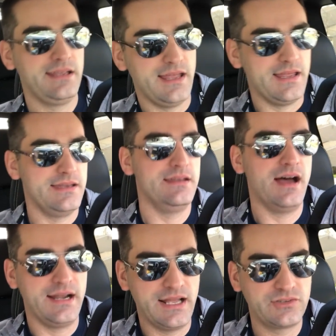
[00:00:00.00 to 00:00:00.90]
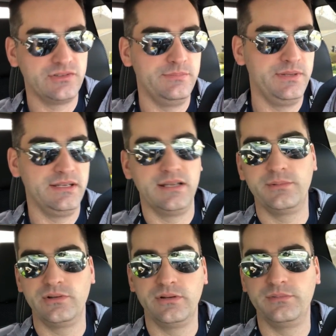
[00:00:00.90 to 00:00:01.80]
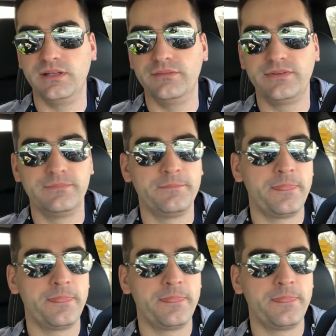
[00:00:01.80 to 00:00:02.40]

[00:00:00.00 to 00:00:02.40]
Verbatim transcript: and not actually being able to have lived.